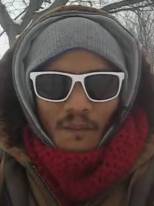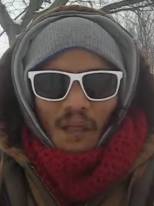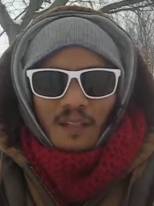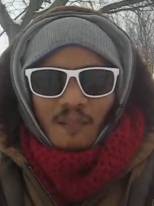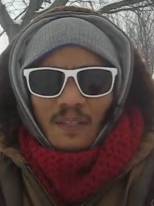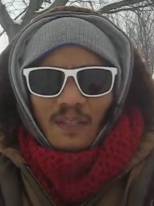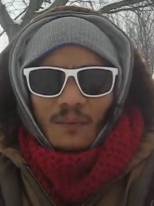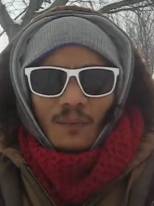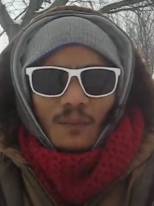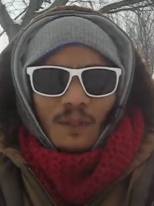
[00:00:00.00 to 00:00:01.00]
expressing
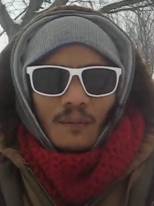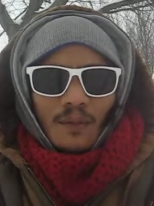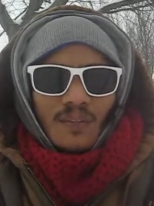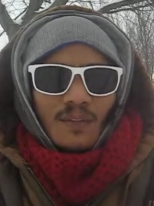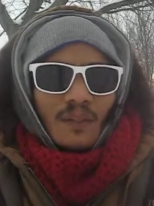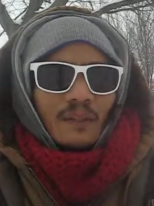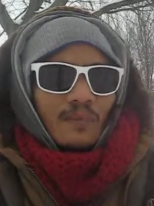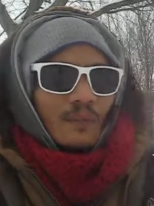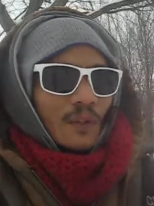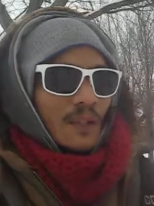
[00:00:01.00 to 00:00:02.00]
what we're most
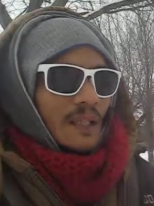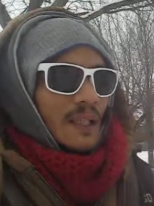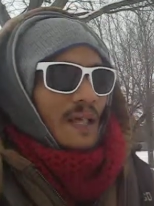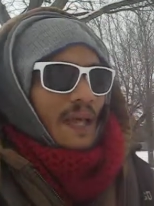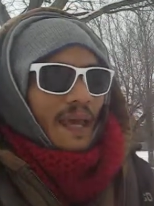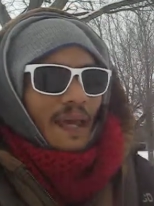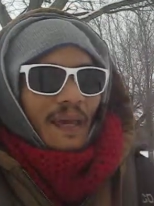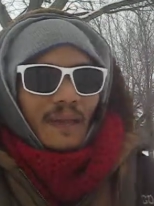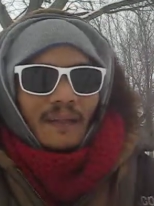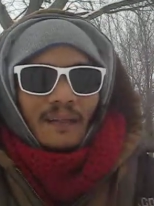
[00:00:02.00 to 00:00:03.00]
grateful for,
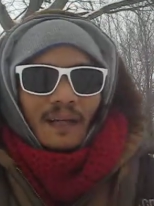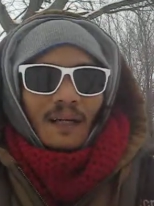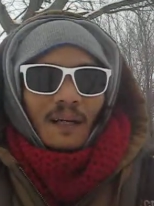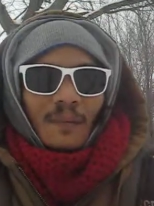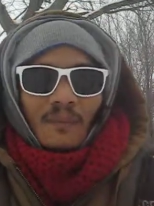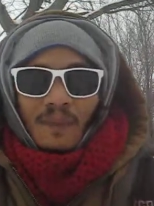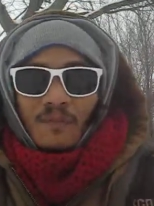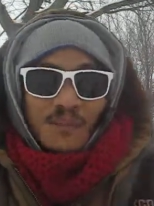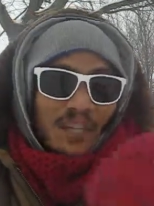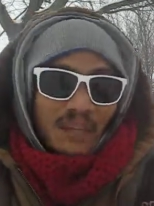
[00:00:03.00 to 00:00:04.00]
and if
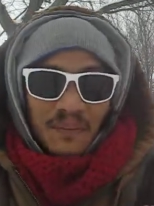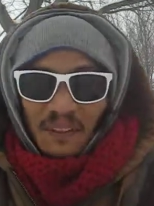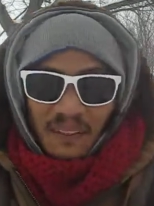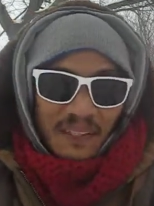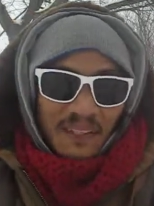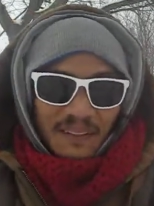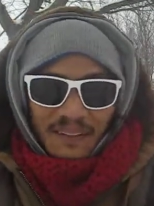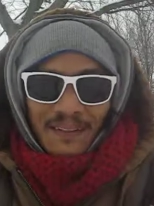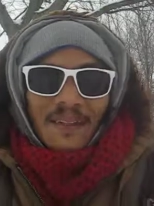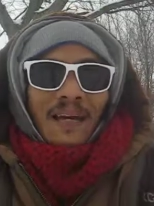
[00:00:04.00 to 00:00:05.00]
you check out the link,
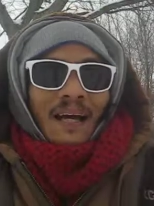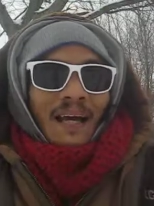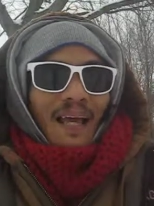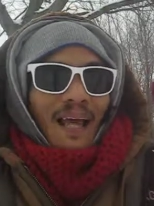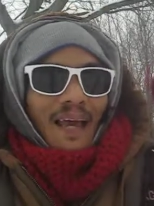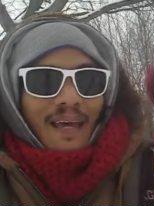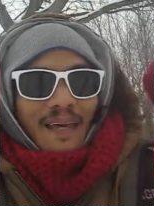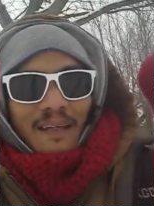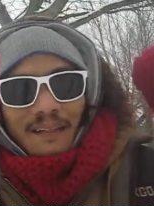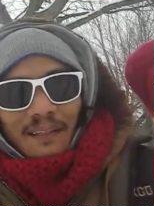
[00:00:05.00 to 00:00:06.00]

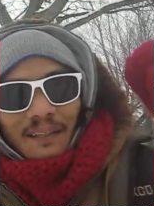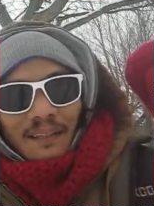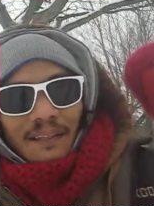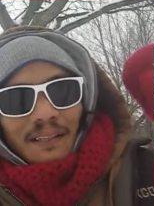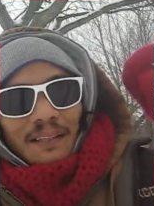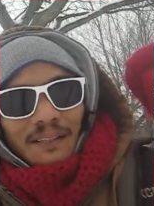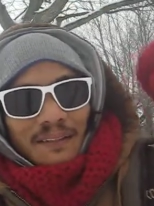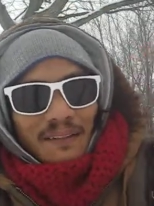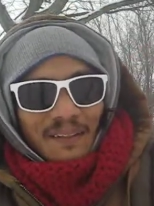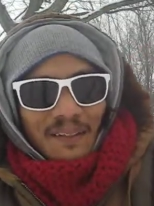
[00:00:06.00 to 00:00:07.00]
and
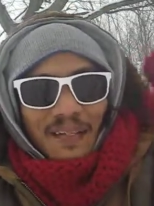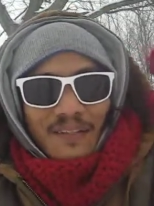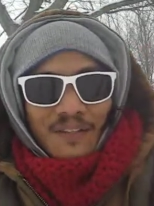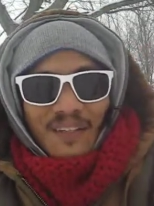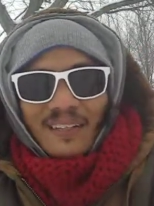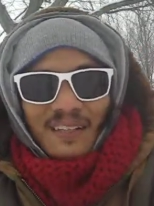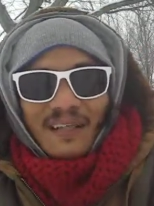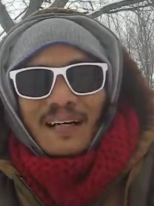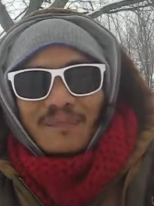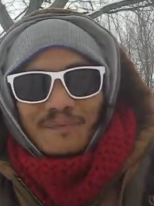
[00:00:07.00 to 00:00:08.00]
it just cut
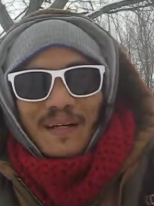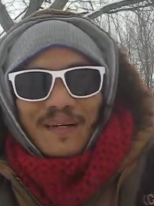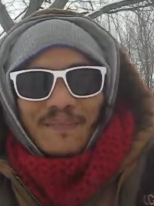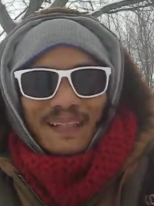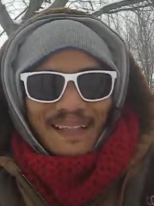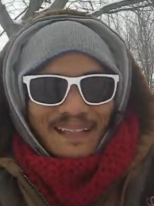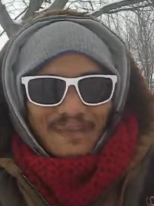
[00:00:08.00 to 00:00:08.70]
off my last